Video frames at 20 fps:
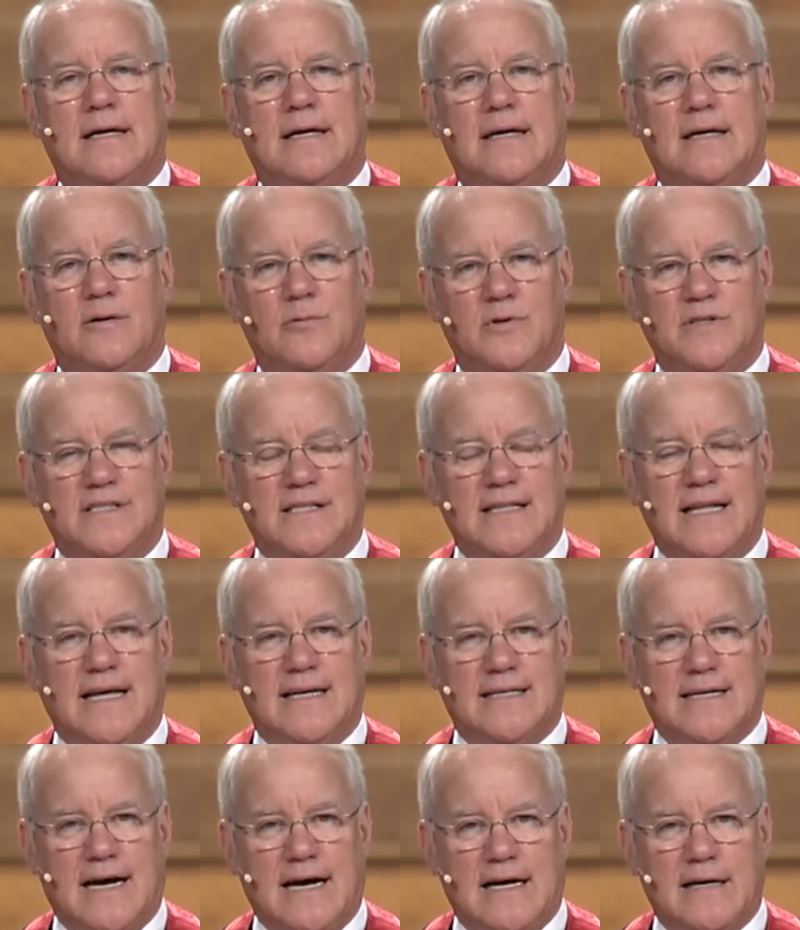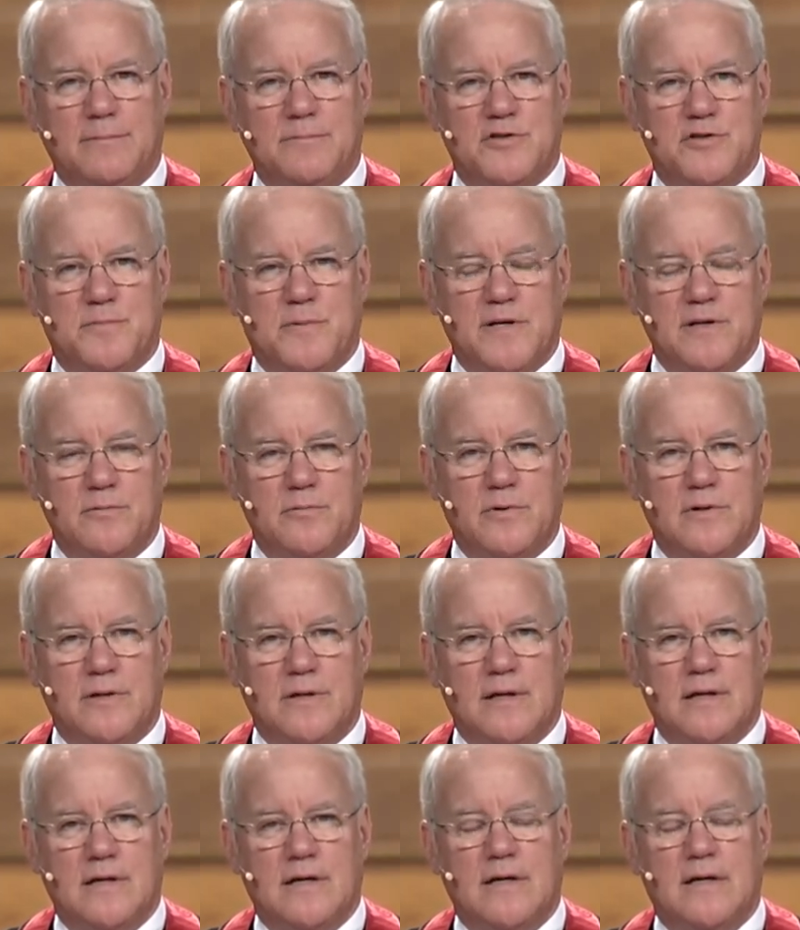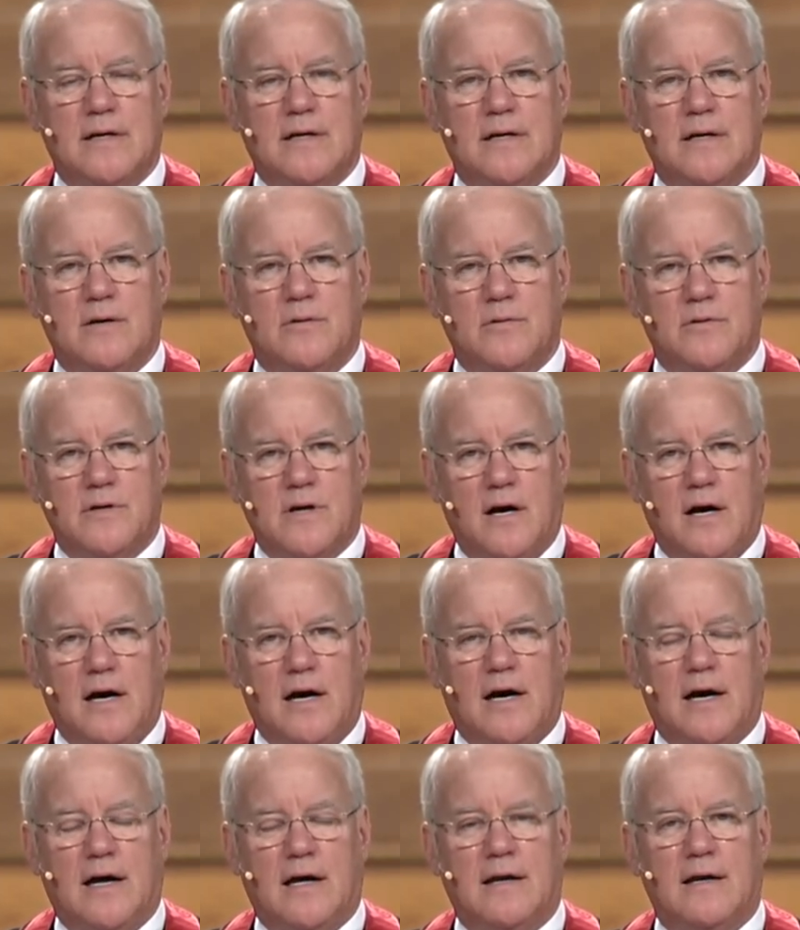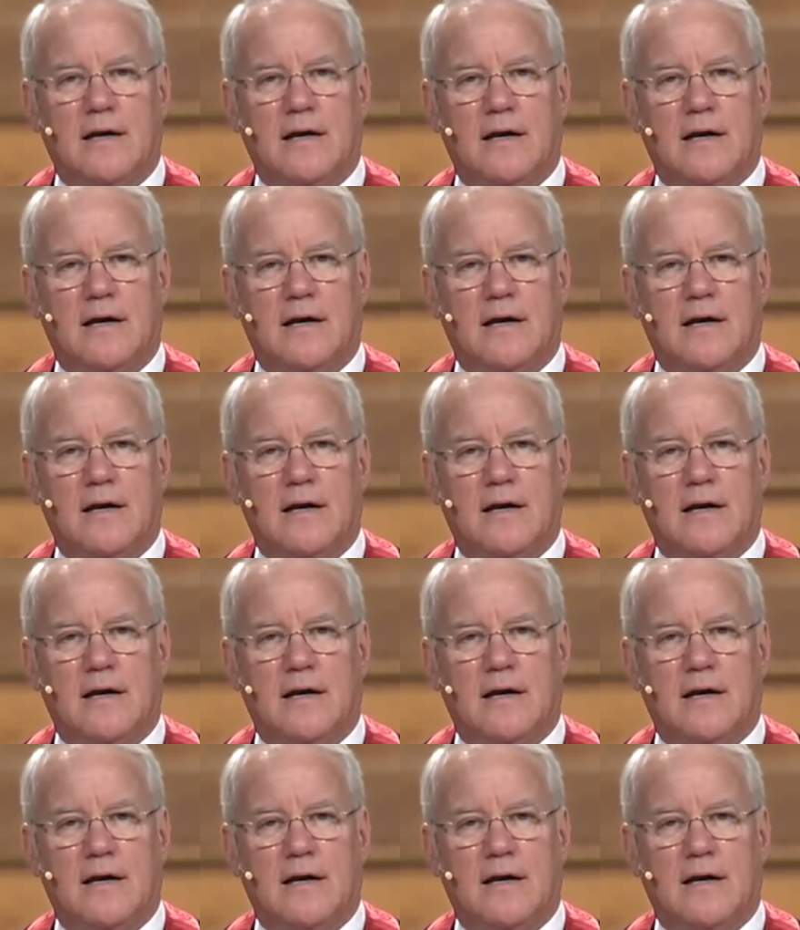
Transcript: It was in that time spent with, with God.